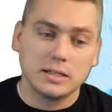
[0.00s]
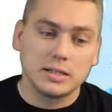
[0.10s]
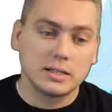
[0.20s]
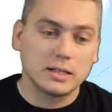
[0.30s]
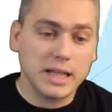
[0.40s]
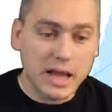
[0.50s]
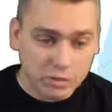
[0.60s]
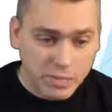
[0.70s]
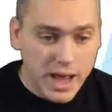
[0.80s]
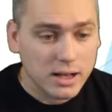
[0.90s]
cloud
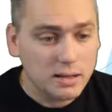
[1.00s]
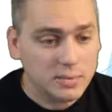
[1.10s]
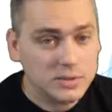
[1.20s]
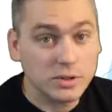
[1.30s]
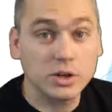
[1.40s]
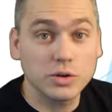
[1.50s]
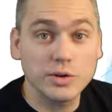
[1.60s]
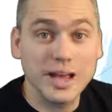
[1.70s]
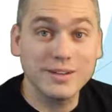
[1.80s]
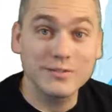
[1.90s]
backups. We're going to
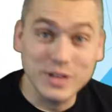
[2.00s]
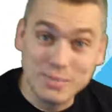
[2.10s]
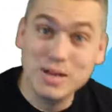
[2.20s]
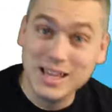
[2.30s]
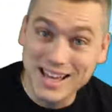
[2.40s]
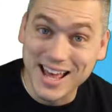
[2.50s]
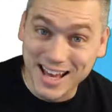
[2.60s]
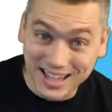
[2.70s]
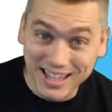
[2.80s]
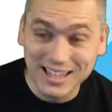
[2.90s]
create a
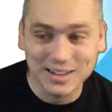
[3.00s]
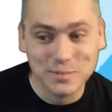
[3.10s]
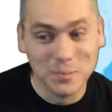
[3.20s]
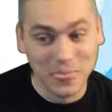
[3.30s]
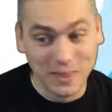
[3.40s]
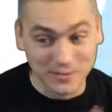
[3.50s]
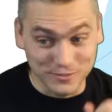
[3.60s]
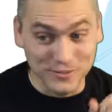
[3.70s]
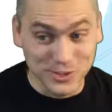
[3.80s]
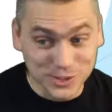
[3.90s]
VPN, a
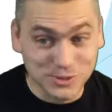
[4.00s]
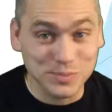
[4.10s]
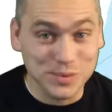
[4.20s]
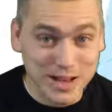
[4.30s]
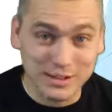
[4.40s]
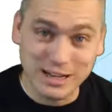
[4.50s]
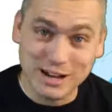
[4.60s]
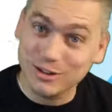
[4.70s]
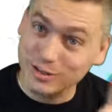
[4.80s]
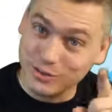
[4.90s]
virtual private
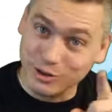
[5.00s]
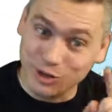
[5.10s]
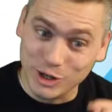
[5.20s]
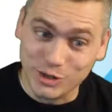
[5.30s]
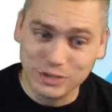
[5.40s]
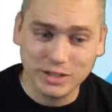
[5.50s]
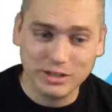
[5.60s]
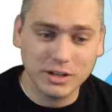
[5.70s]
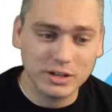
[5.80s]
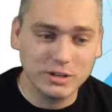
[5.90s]
network of your own that you
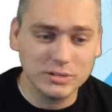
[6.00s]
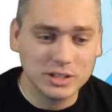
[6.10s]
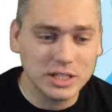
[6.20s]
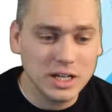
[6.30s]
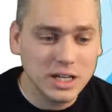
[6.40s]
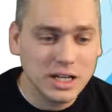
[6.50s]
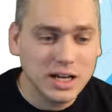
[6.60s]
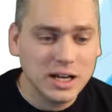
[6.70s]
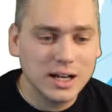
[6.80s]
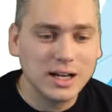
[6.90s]
can use,
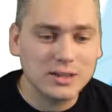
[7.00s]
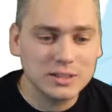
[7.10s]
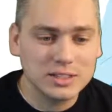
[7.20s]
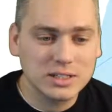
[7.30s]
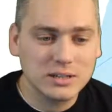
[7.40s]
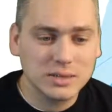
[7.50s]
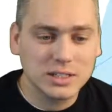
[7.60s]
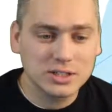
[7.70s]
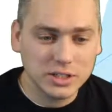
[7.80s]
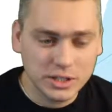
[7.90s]
which is going to be a
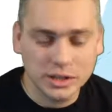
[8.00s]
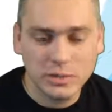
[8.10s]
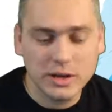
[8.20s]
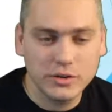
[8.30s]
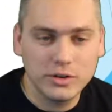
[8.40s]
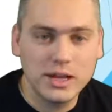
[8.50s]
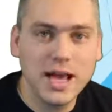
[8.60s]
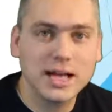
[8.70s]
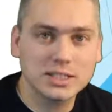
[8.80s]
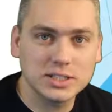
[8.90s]
secure way for you to
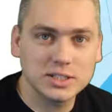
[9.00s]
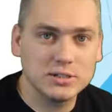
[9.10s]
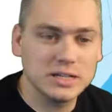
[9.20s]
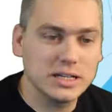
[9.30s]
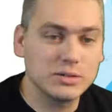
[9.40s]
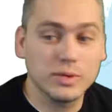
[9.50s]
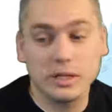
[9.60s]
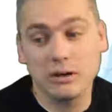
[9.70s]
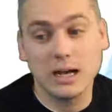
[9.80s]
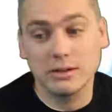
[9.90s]
access your data when
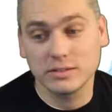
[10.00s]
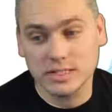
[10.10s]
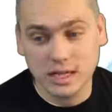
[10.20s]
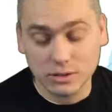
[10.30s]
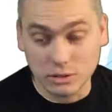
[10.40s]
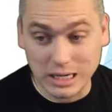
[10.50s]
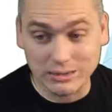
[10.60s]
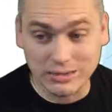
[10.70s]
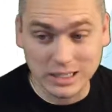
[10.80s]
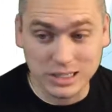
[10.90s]
you're out of town or out
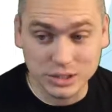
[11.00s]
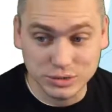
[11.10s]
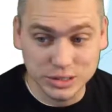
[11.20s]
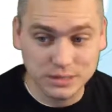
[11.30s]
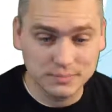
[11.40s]
of the country,